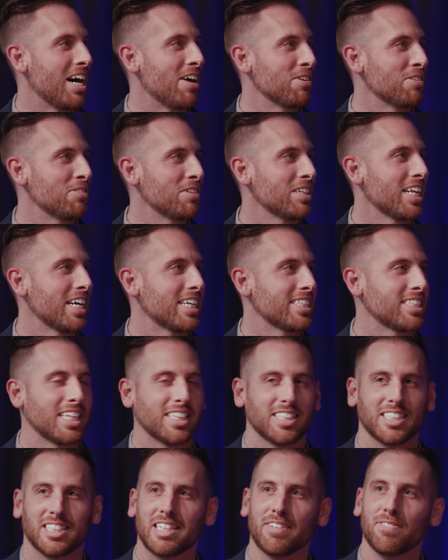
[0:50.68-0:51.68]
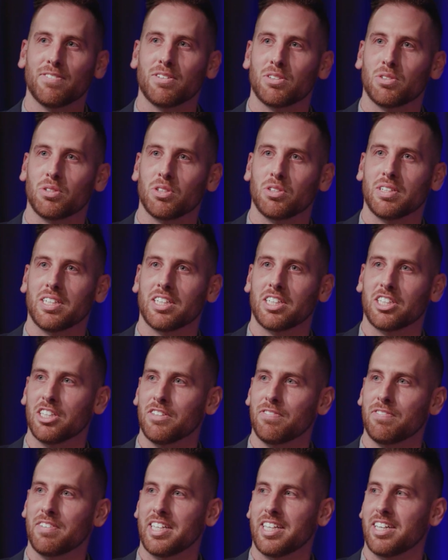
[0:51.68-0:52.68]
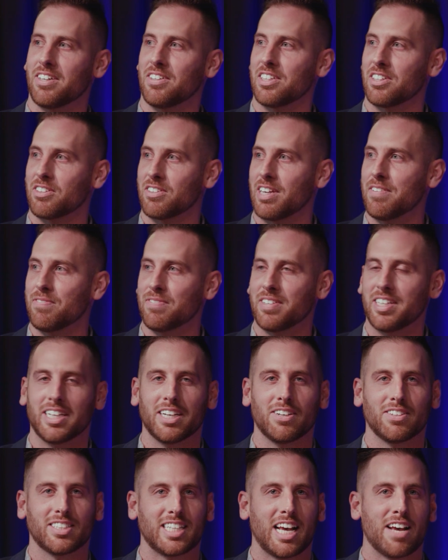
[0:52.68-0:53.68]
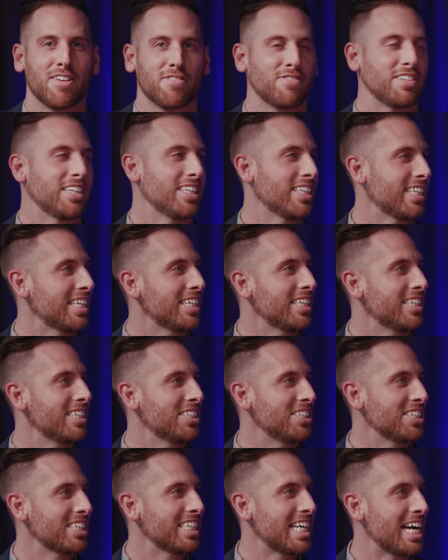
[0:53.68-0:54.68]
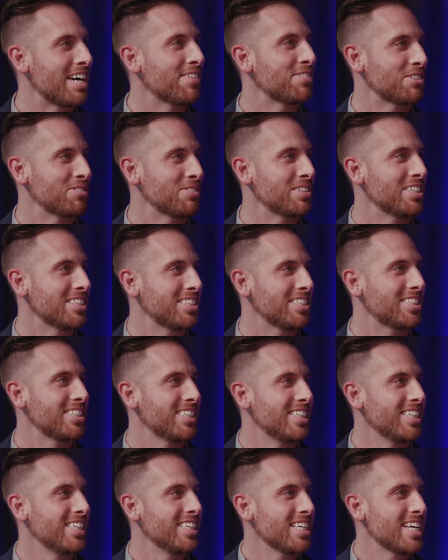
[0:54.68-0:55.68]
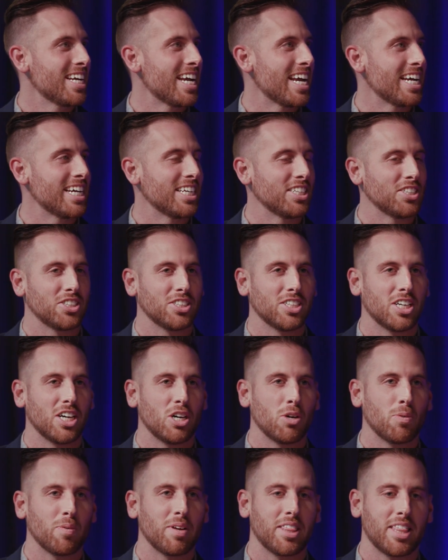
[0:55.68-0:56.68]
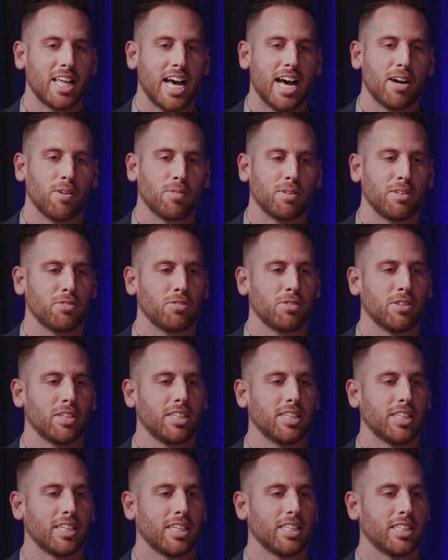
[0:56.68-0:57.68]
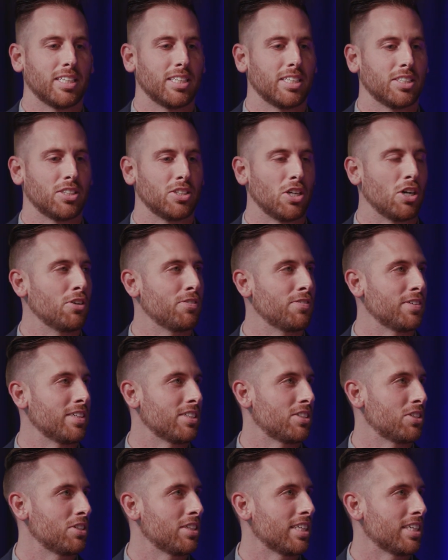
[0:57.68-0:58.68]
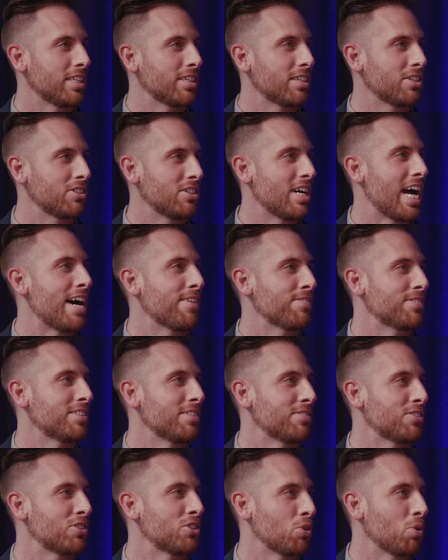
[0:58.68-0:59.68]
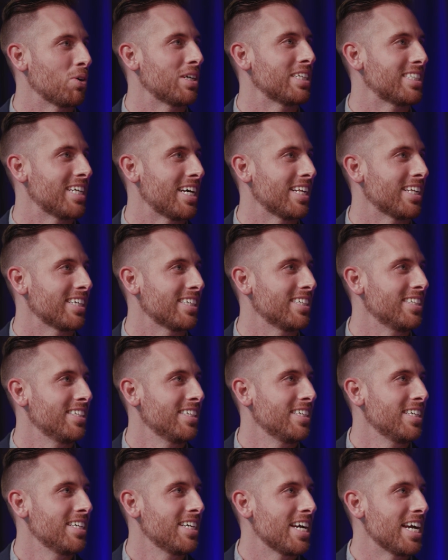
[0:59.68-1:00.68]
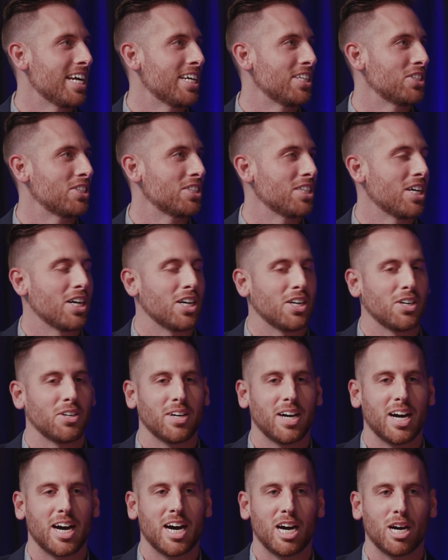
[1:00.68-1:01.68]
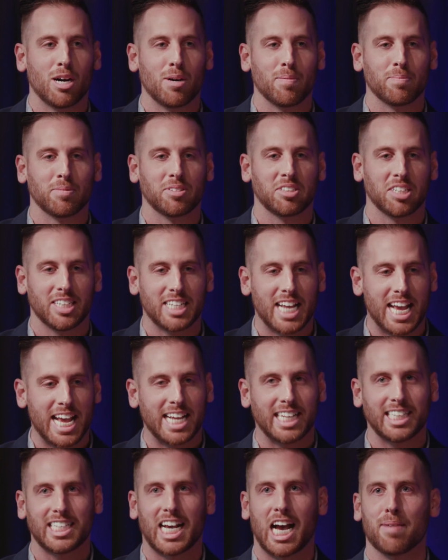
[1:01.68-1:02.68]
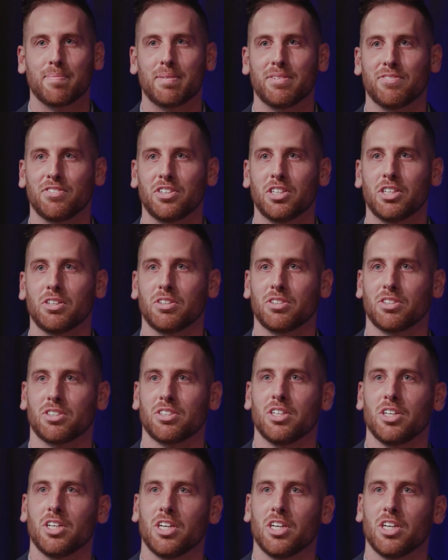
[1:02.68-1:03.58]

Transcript: We realized that the difference between a good video and a great video is that feeling you get afterwards. And so with that, we've really dove into the craft of storytelling. And so today, Diamond View is